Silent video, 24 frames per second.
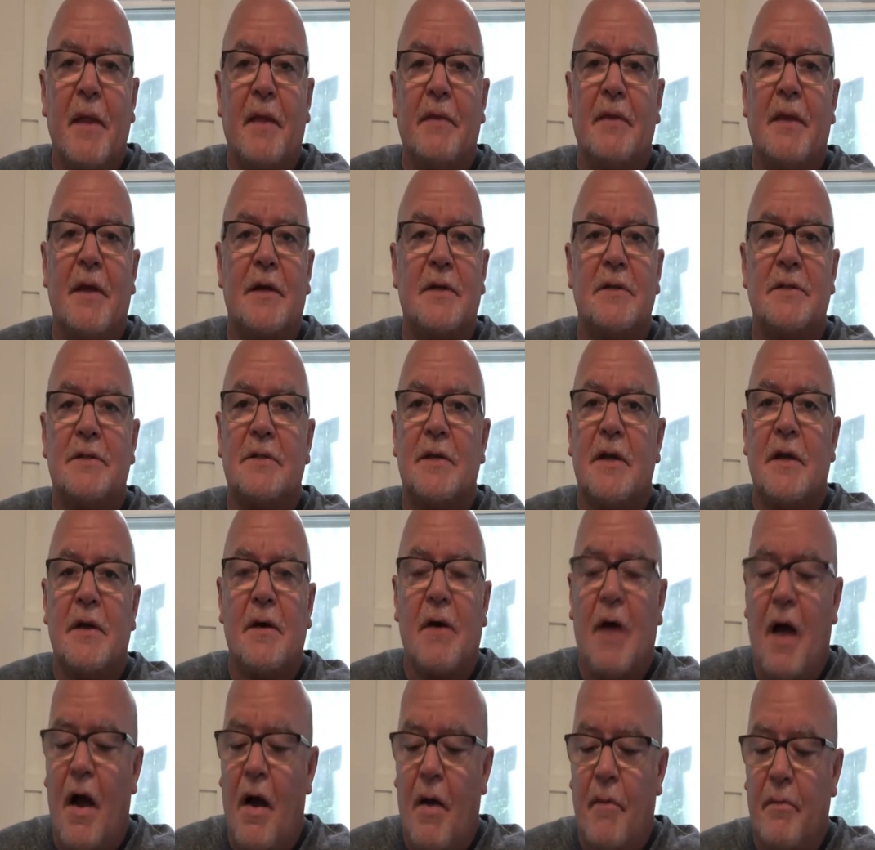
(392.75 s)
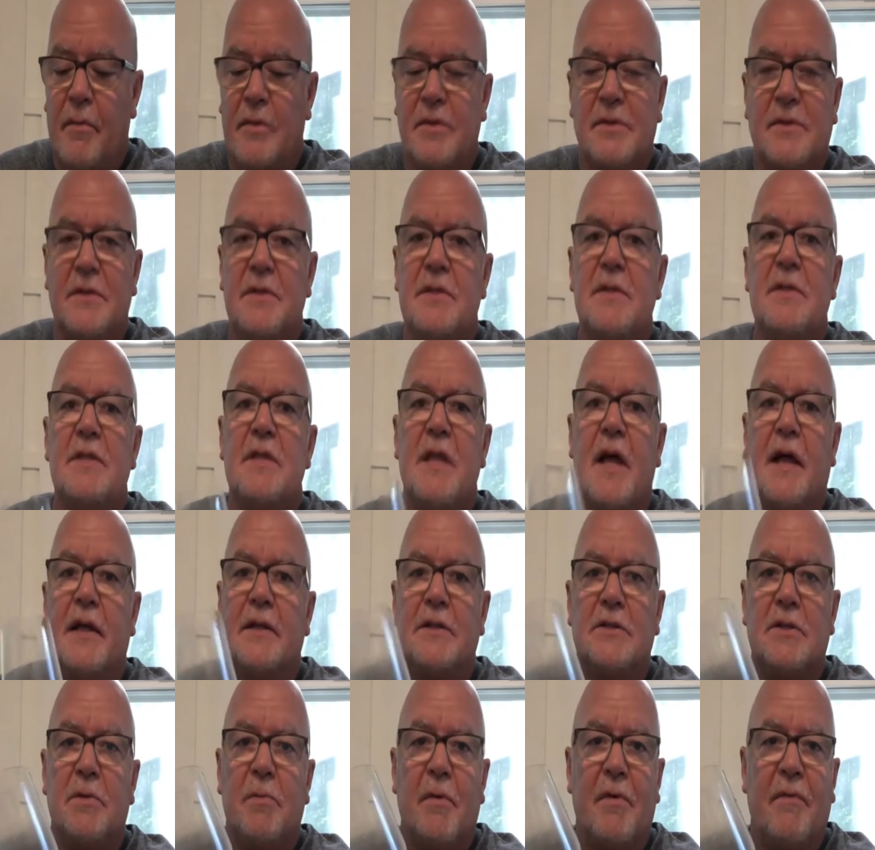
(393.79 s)
There's almost none
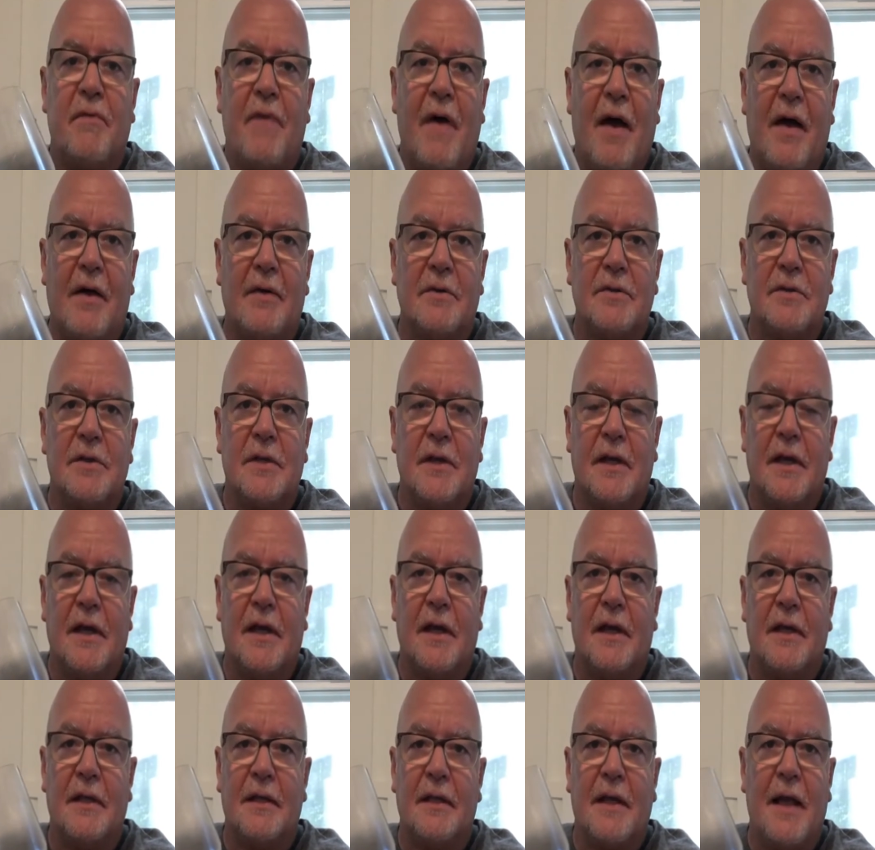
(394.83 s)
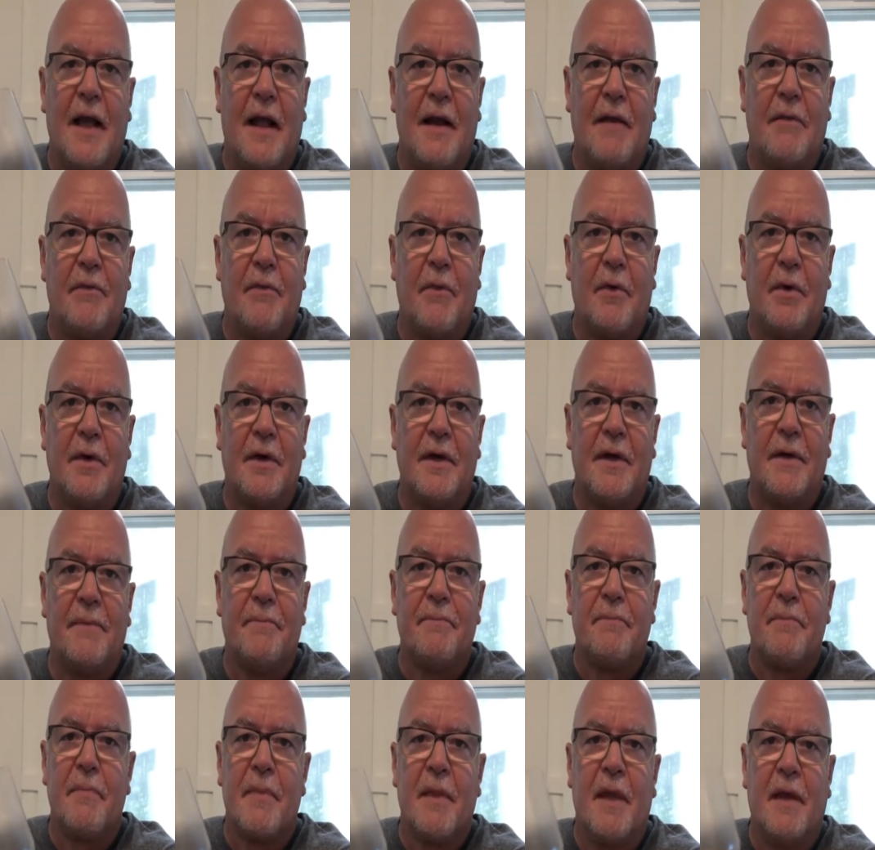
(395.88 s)
to be found in California
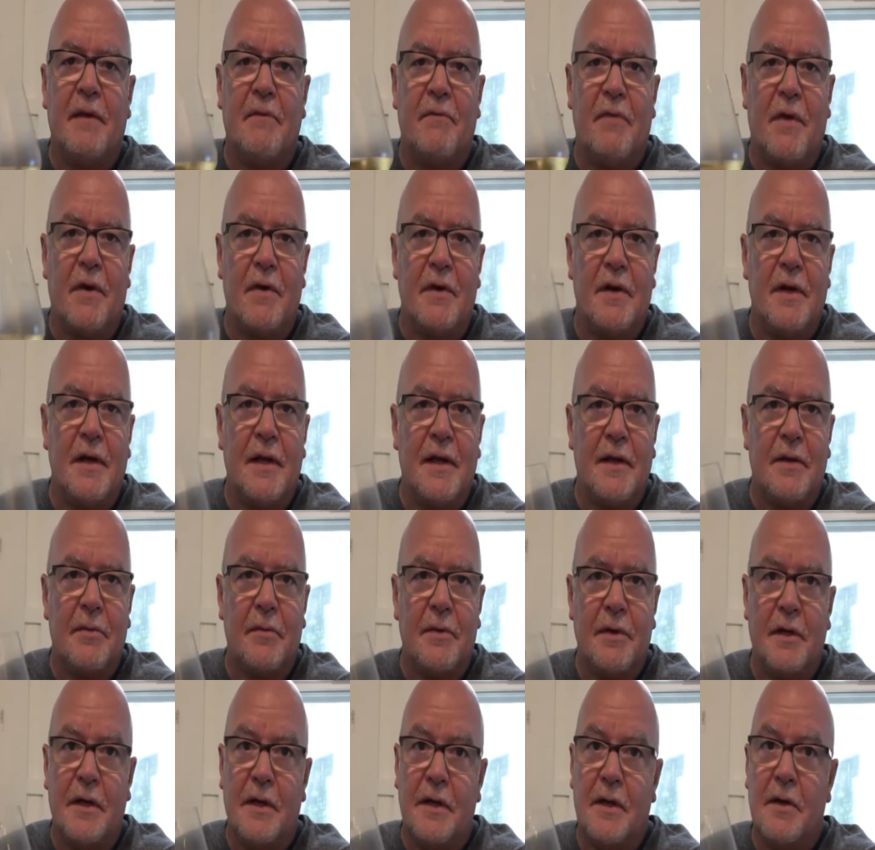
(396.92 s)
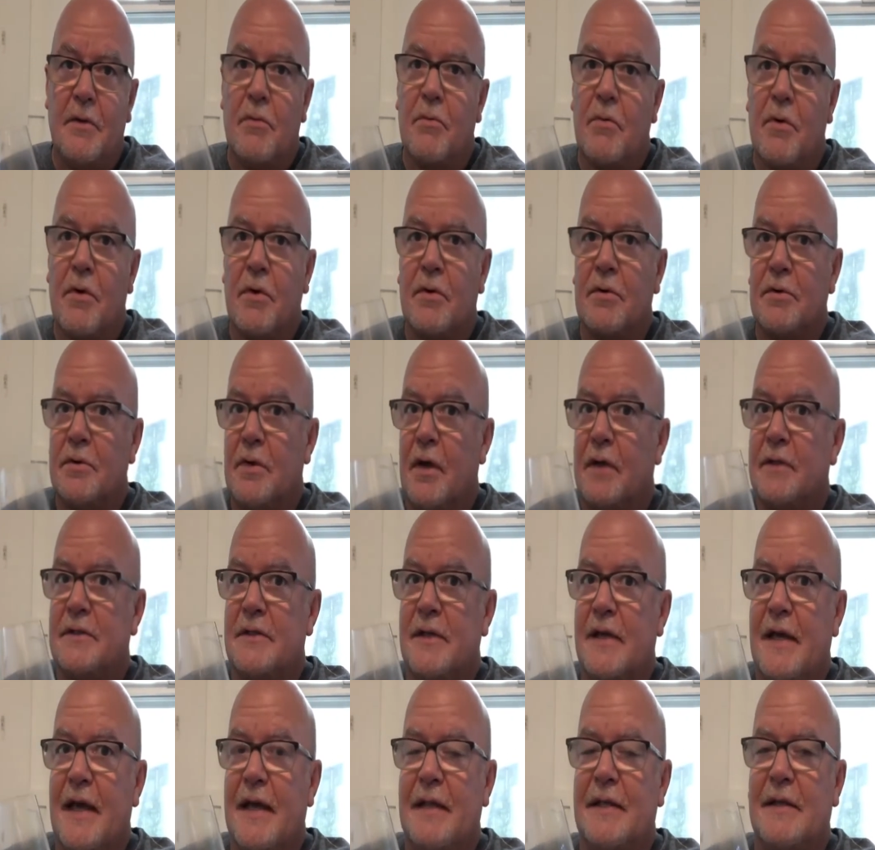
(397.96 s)
and very little in the New World
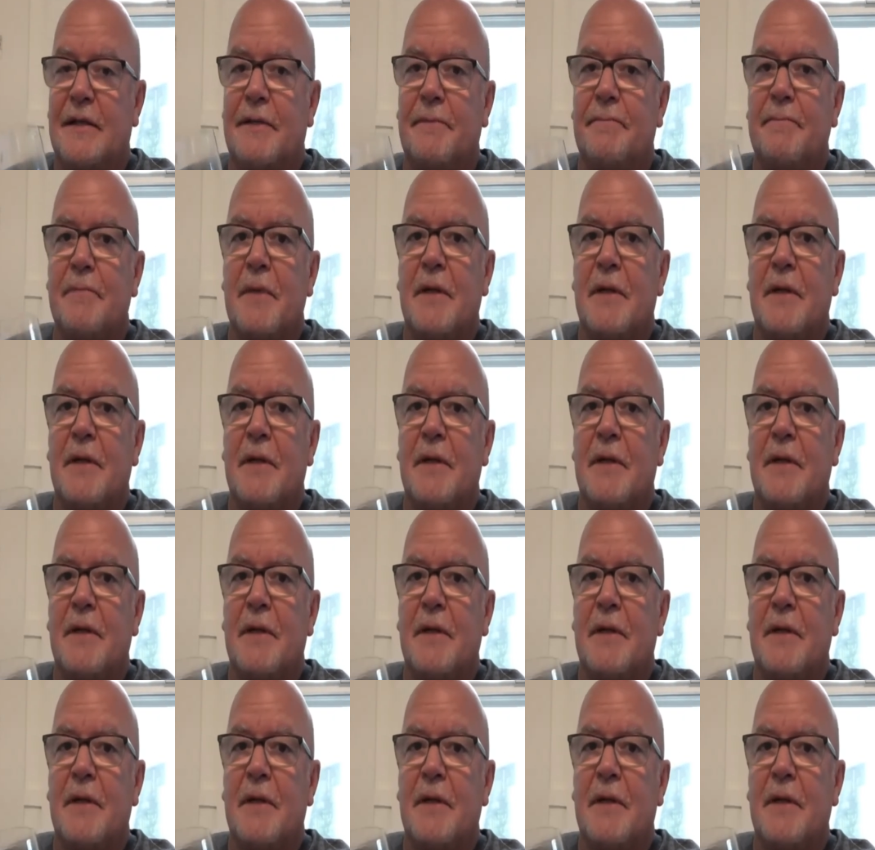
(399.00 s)
altogether.